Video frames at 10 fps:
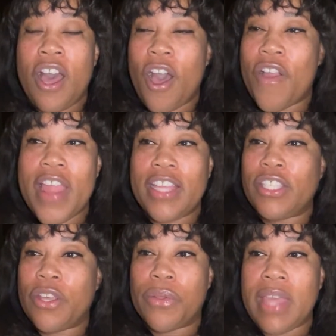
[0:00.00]
All right,
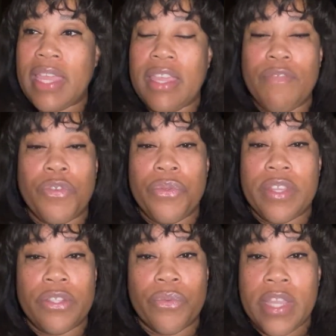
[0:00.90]
so they give you
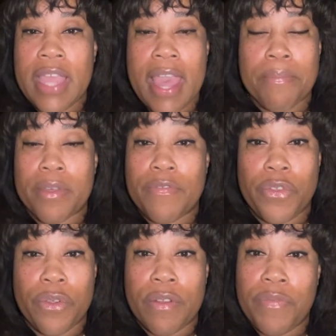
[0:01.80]
this recap of
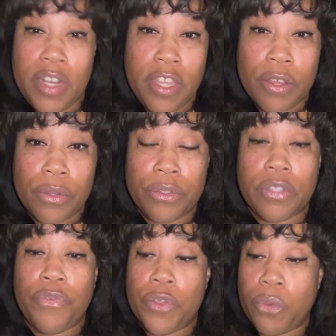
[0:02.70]
your videos
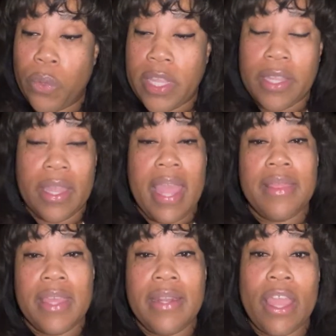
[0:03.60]
for the week, and
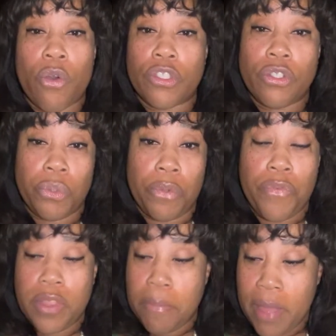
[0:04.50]
then they also do it
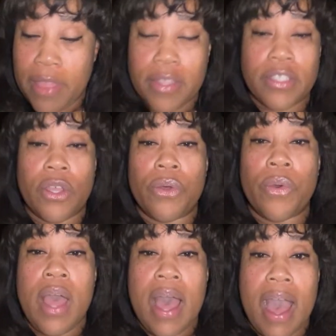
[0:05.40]
for the month. So
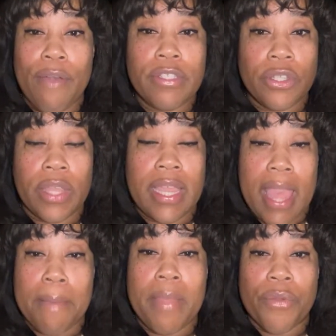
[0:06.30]
I was looking
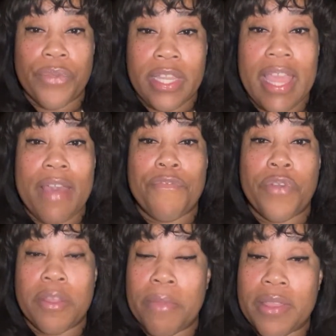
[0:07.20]
at my recap for
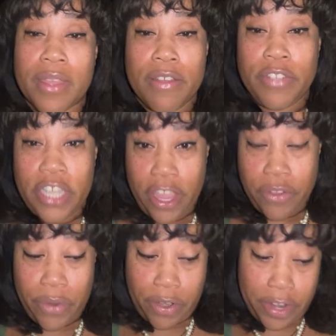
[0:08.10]
the month of
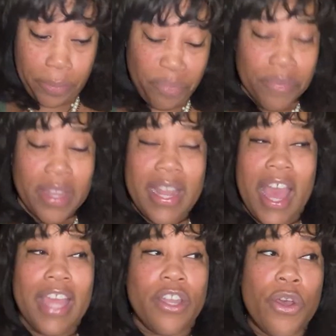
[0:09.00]
January. Now,
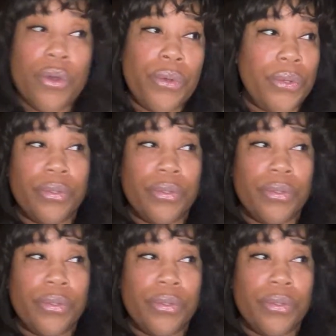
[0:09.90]
I know